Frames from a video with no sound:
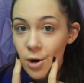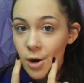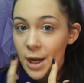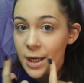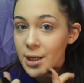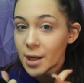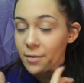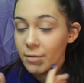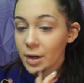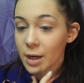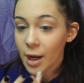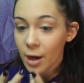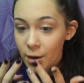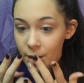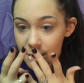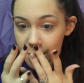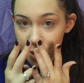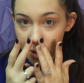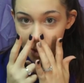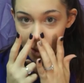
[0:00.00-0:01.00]
I never
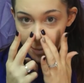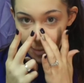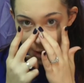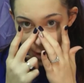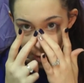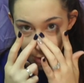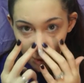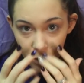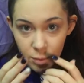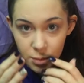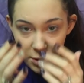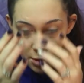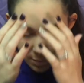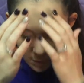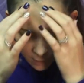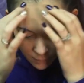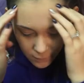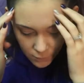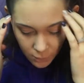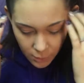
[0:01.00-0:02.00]
contour like my nose or
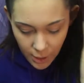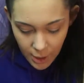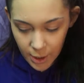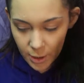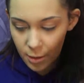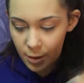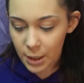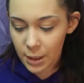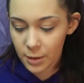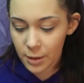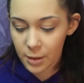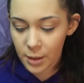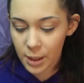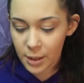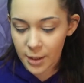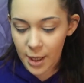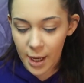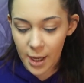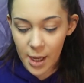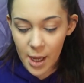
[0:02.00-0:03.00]
my forehead or anything like
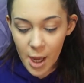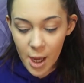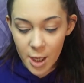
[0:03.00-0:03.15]
that.